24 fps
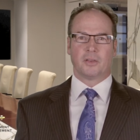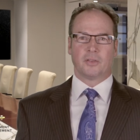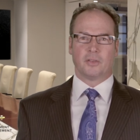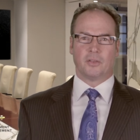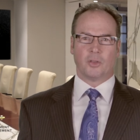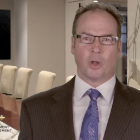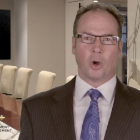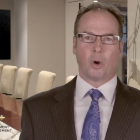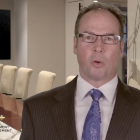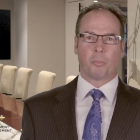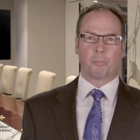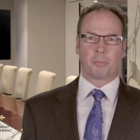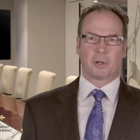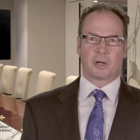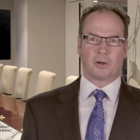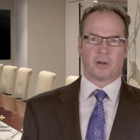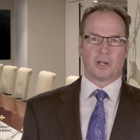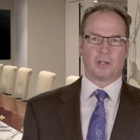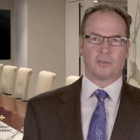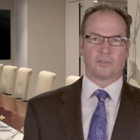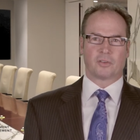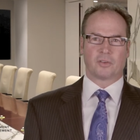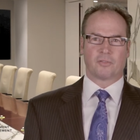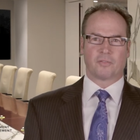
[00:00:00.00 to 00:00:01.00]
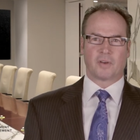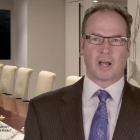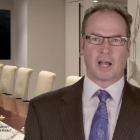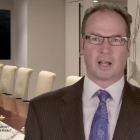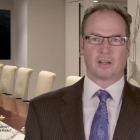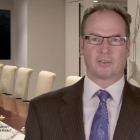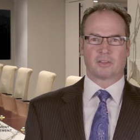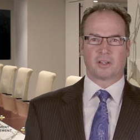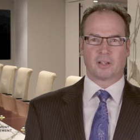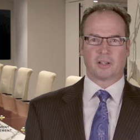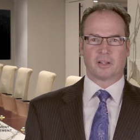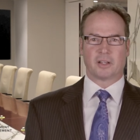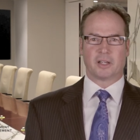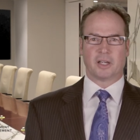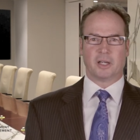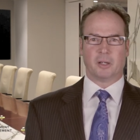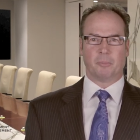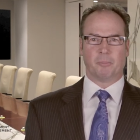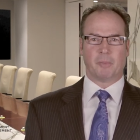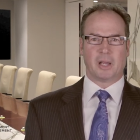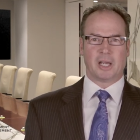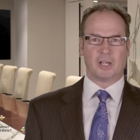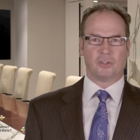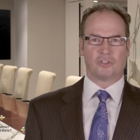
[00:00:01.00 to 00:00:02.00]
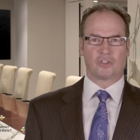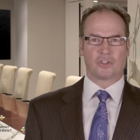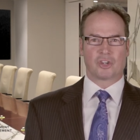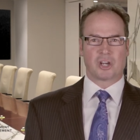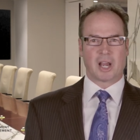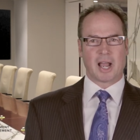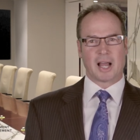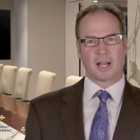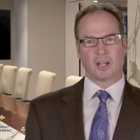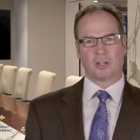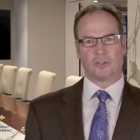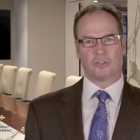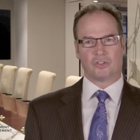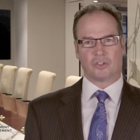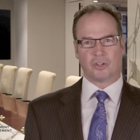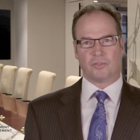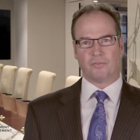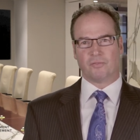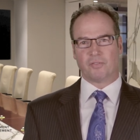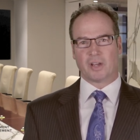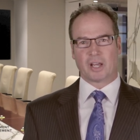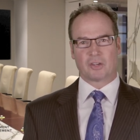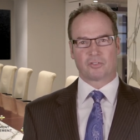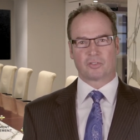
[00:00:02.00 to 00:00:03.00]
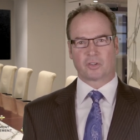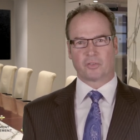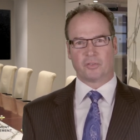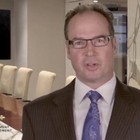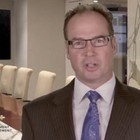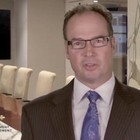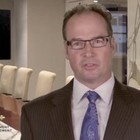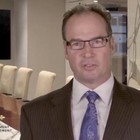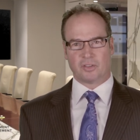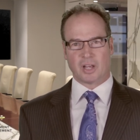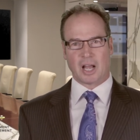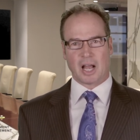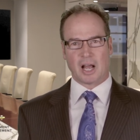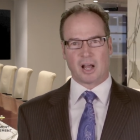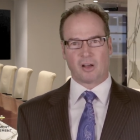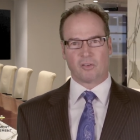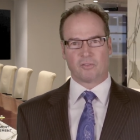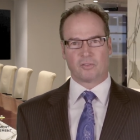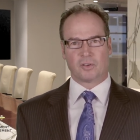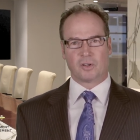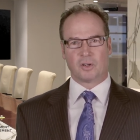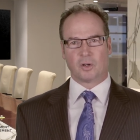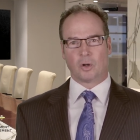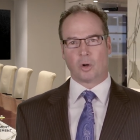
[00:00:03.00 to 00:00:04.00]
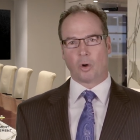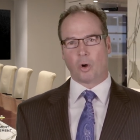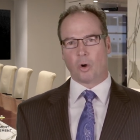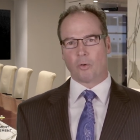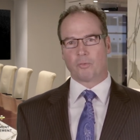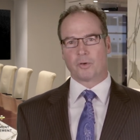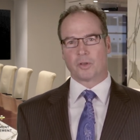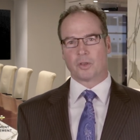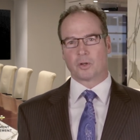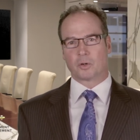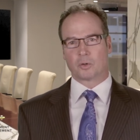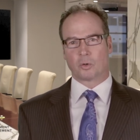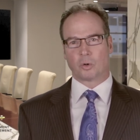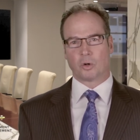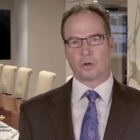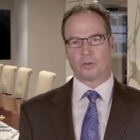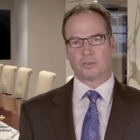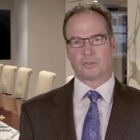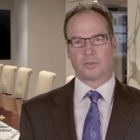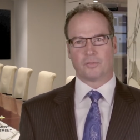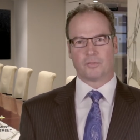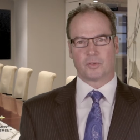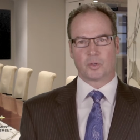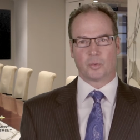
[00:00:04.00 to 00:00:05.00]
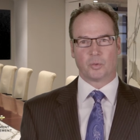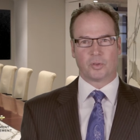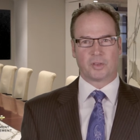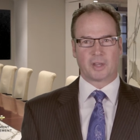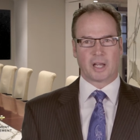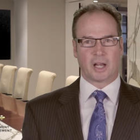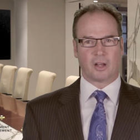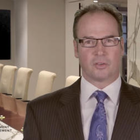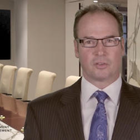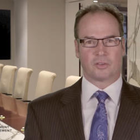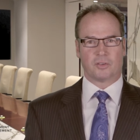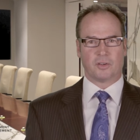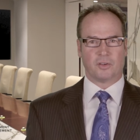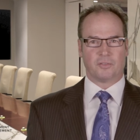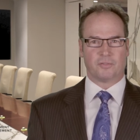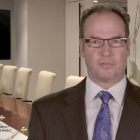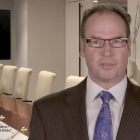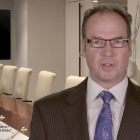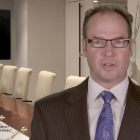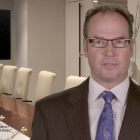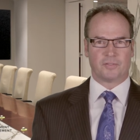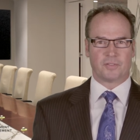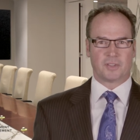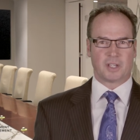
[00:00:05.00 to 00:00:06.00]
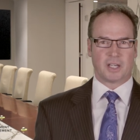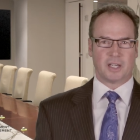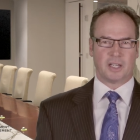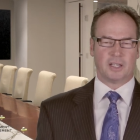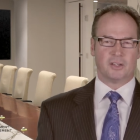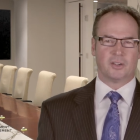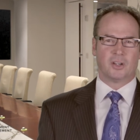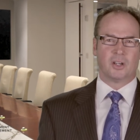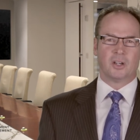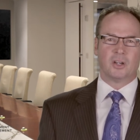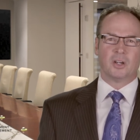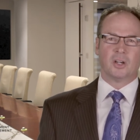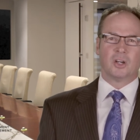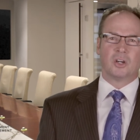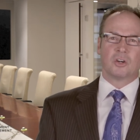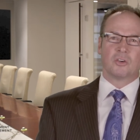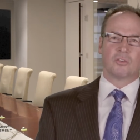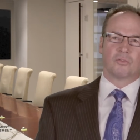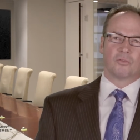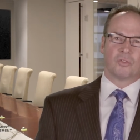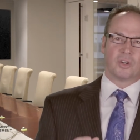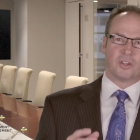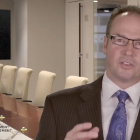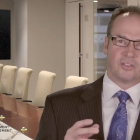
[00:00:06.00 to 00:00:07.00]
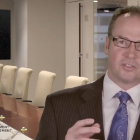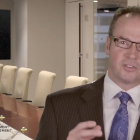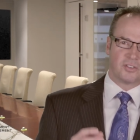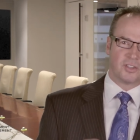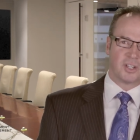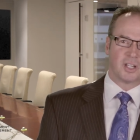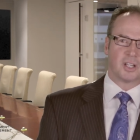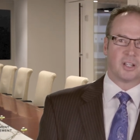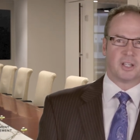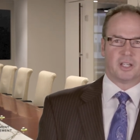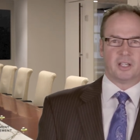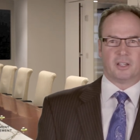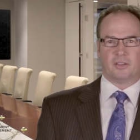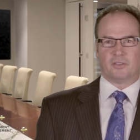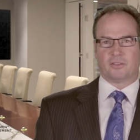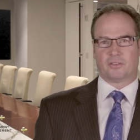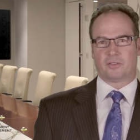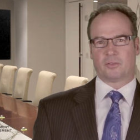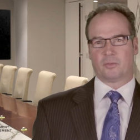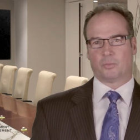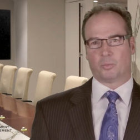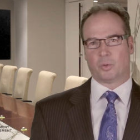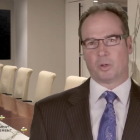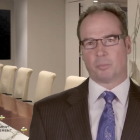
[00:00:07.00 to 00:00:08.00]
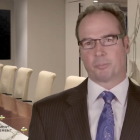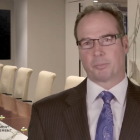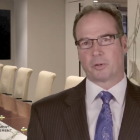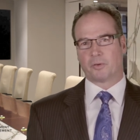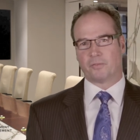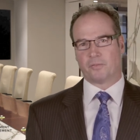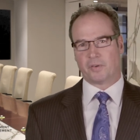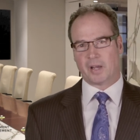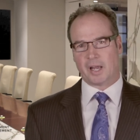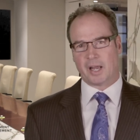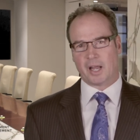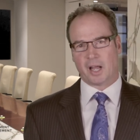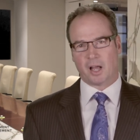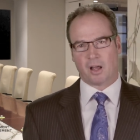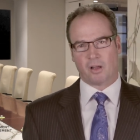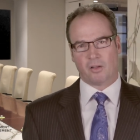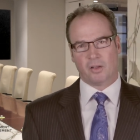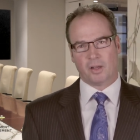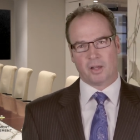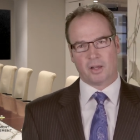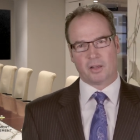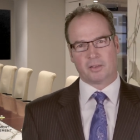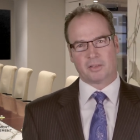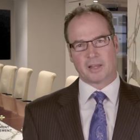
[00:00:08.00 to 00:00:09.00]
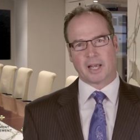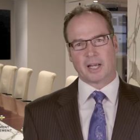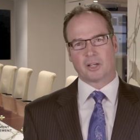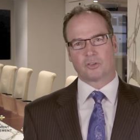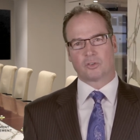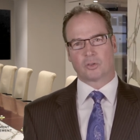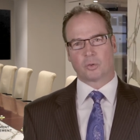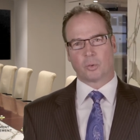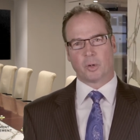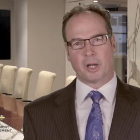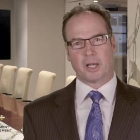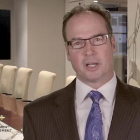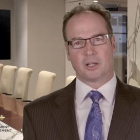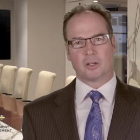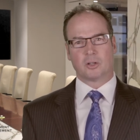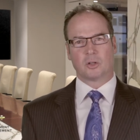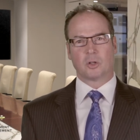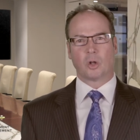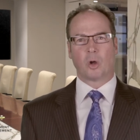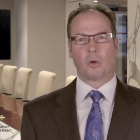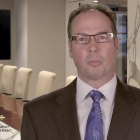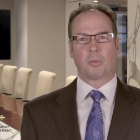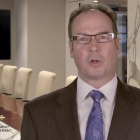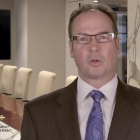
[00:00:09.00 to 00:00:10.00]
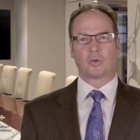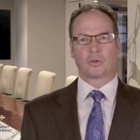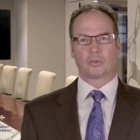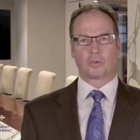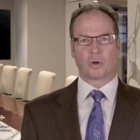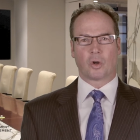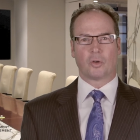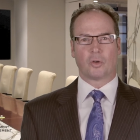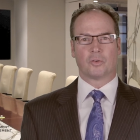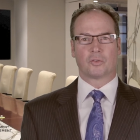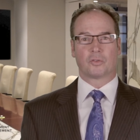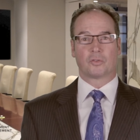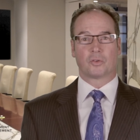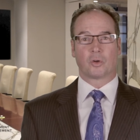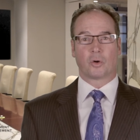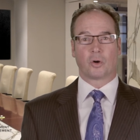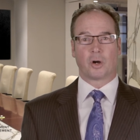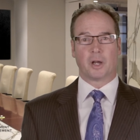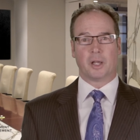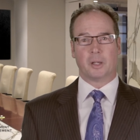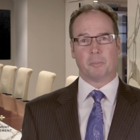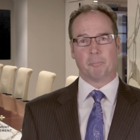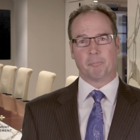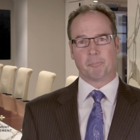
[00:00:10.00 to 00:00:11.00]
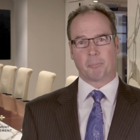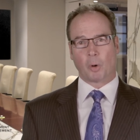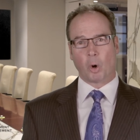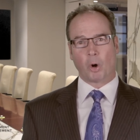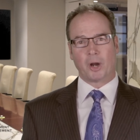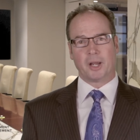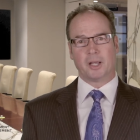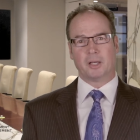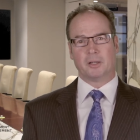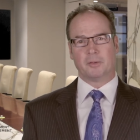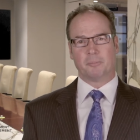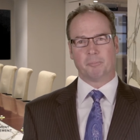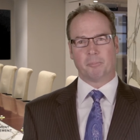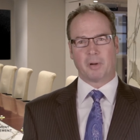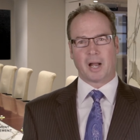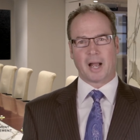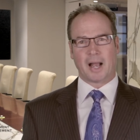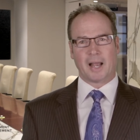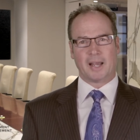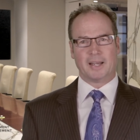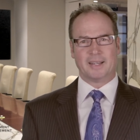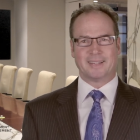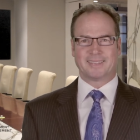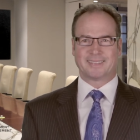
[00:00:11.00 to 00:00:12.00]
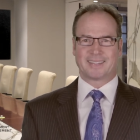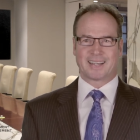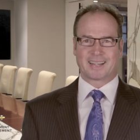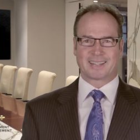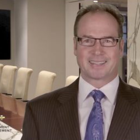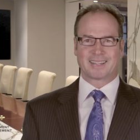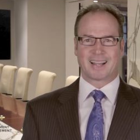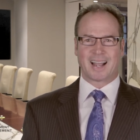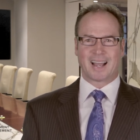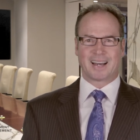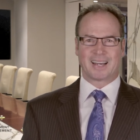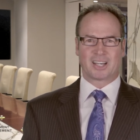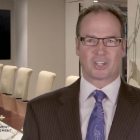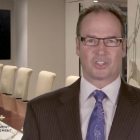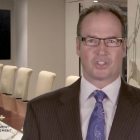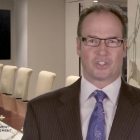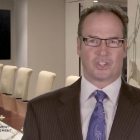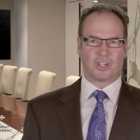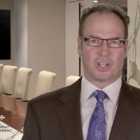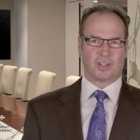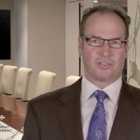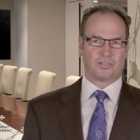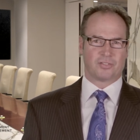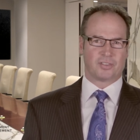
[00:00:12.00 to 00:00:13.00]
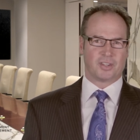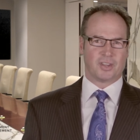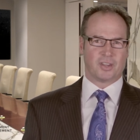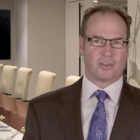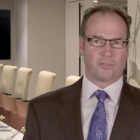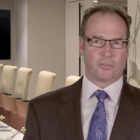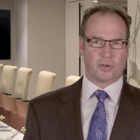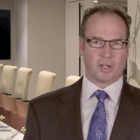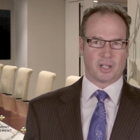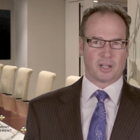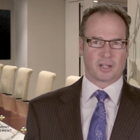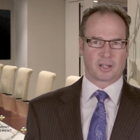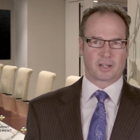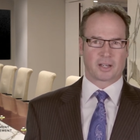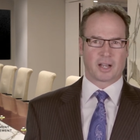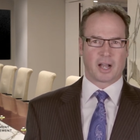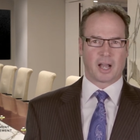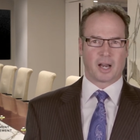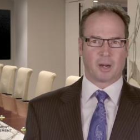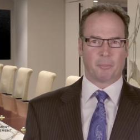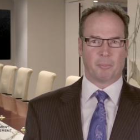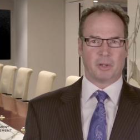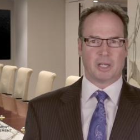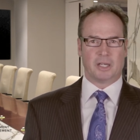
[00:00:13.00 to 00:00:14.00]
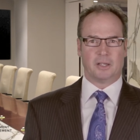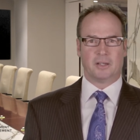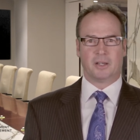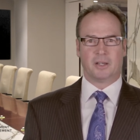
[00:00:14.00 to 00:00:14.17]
Though periods of volatility may challenge investor resolve over the course of 2015, resilience will prevail thanks to a global growth story buoyed by tectonic shifts in the real economy,